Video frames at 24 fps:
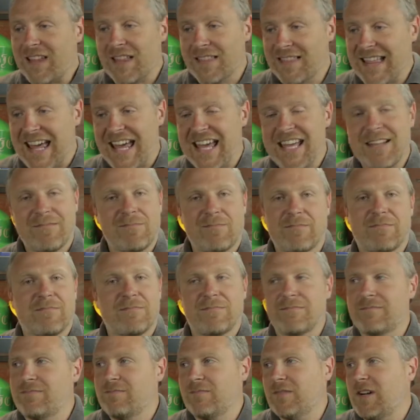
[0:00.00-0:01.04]
they
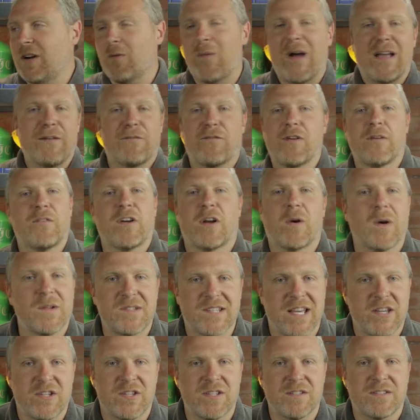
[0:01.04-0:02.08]
are waiting for other
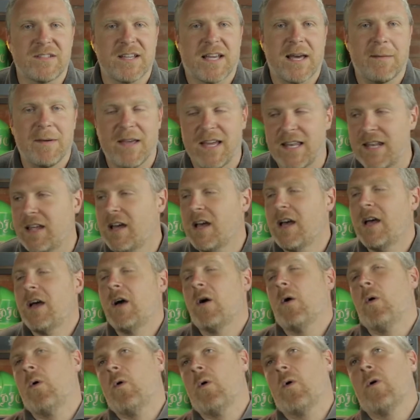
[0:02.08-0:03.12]
quotations to come in,
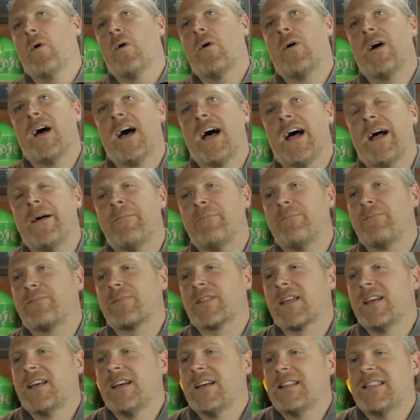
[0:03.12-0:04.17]
or
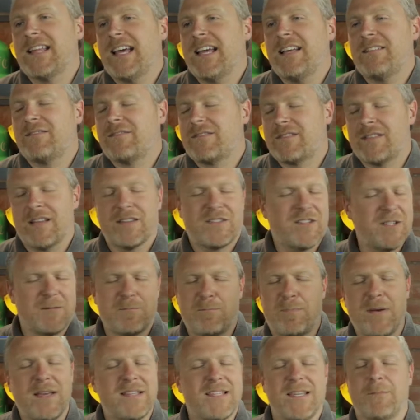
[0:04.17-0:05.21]
they're
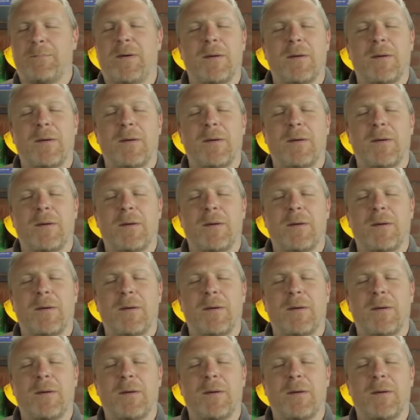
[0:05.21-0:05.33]
just busy.